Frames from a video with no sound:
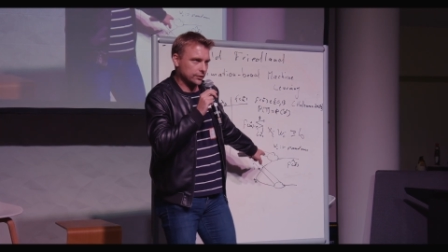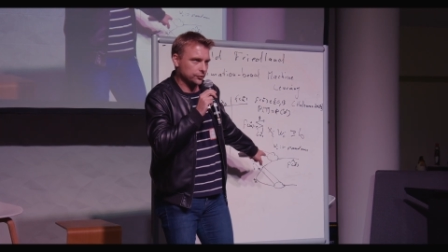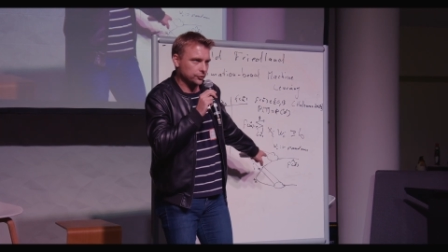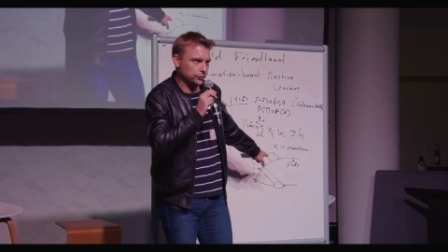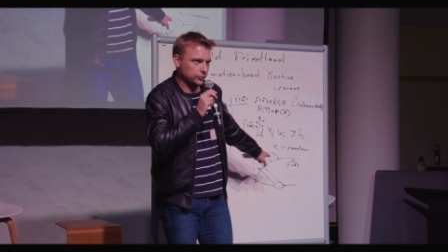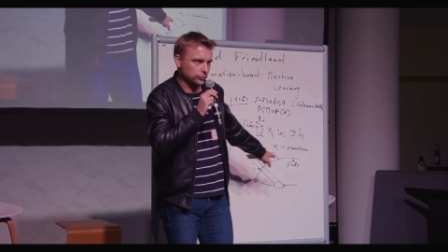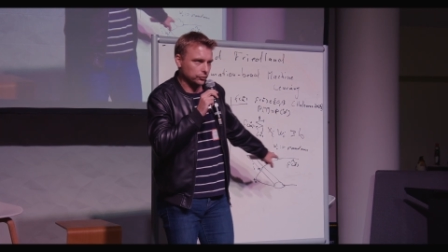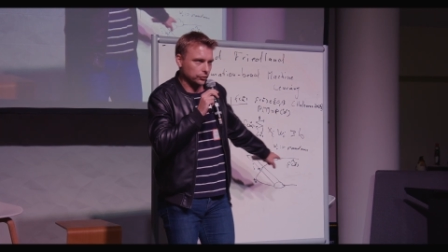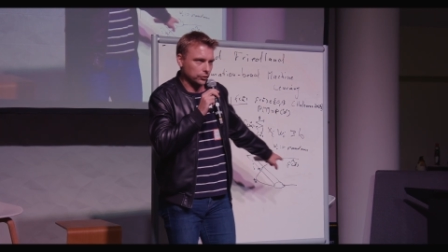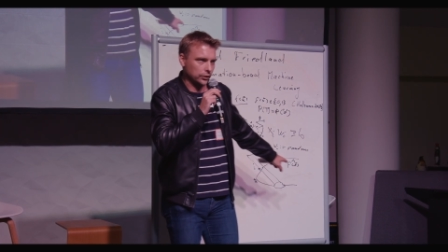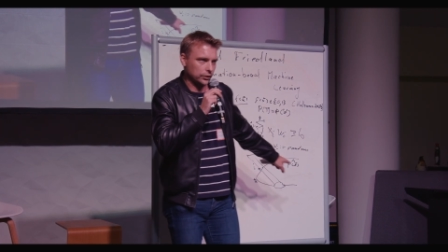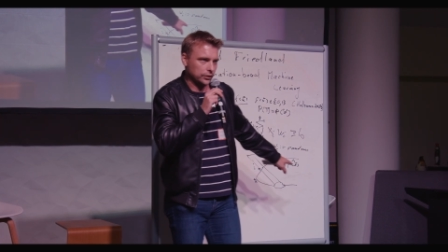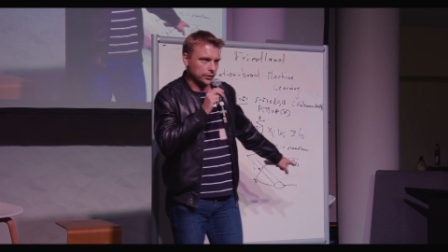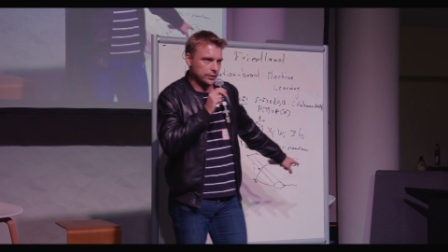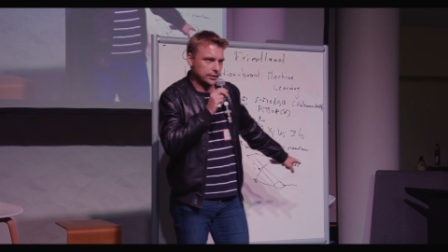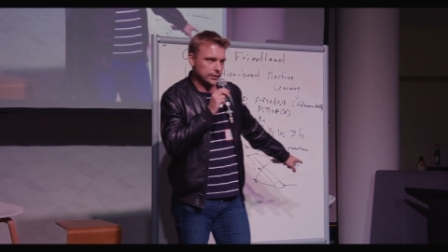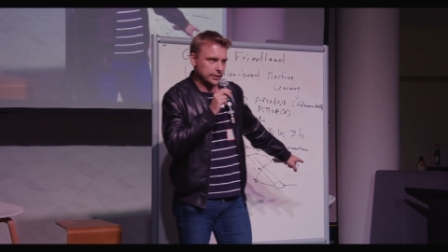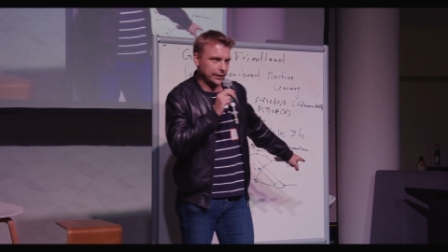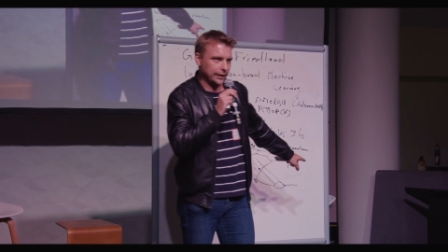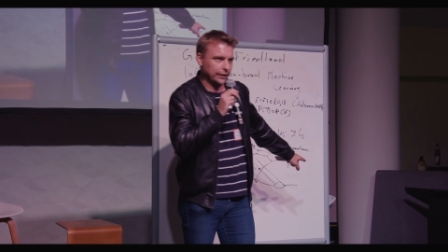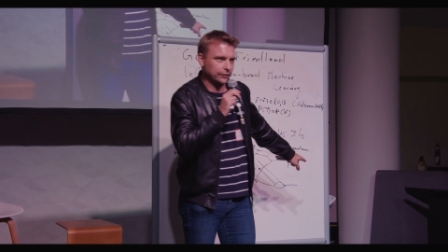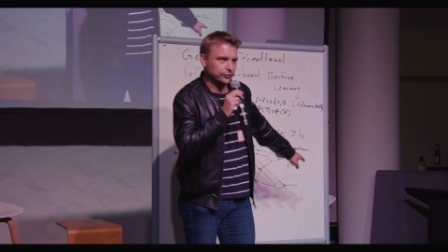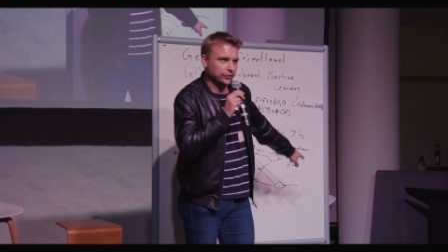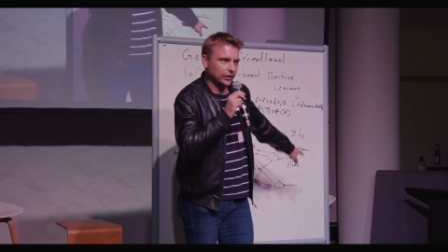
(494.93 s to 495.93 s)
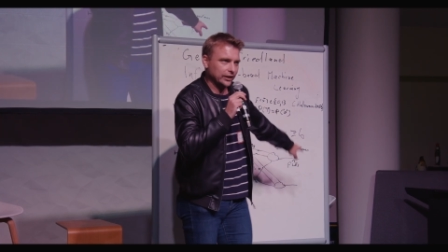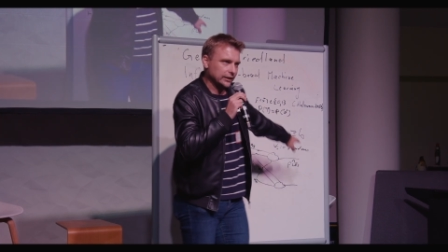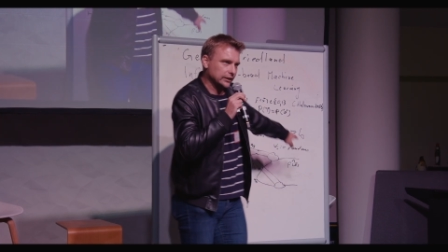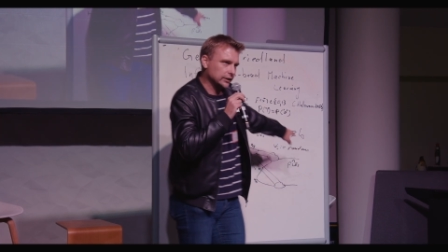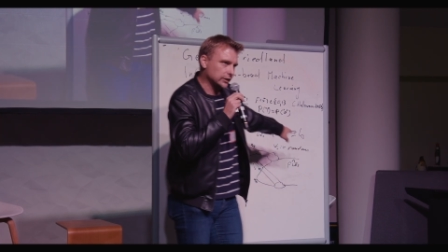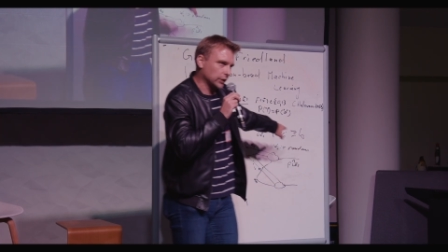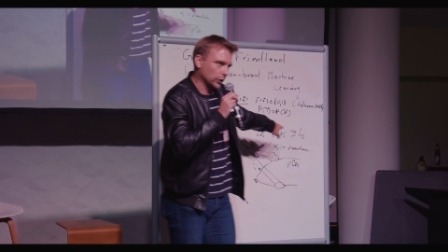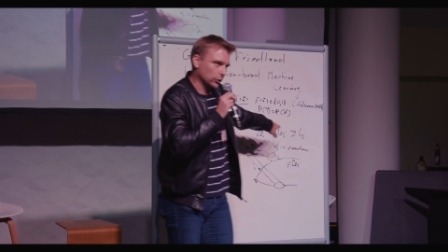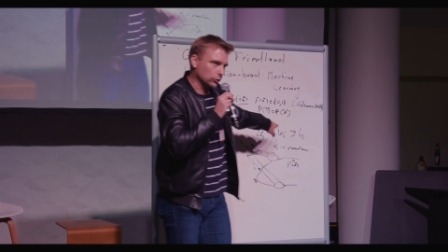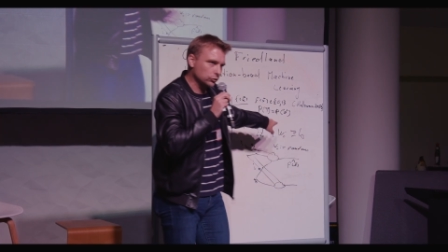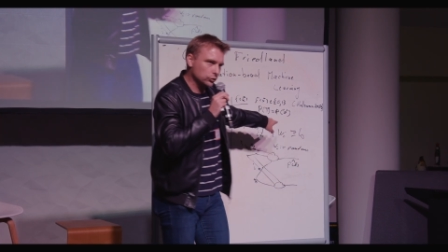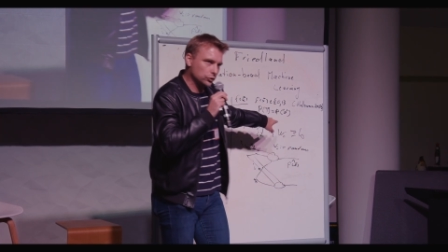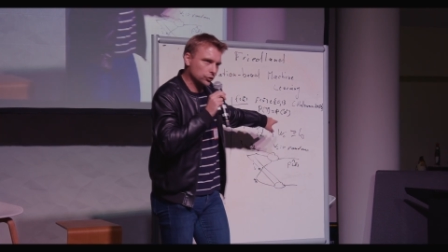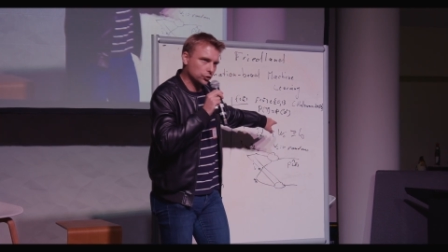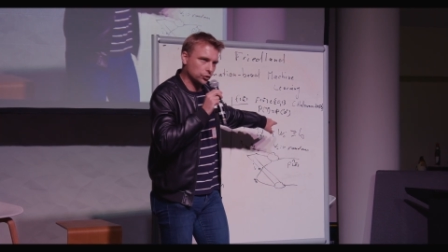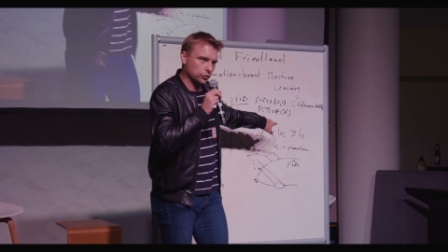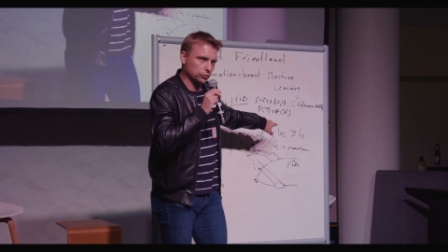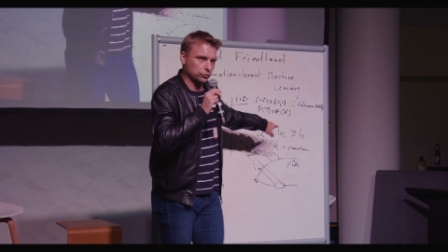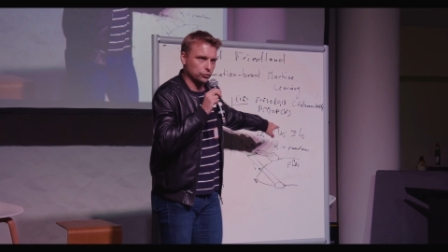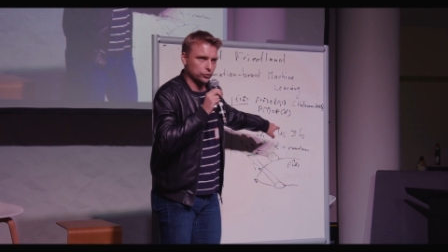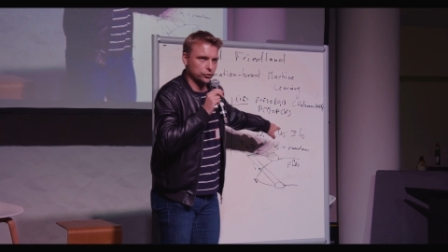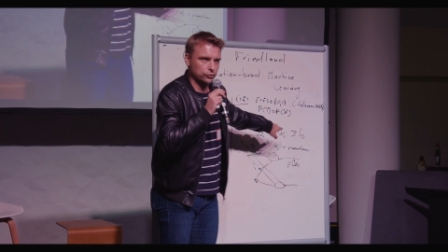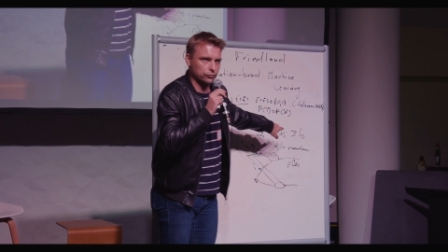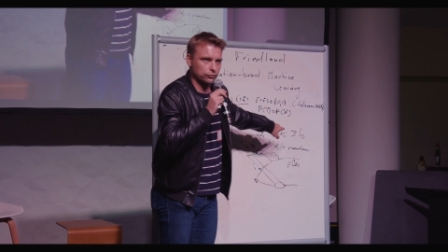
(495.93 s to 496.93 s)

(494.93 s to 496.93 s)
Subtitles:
neurons if I don't choose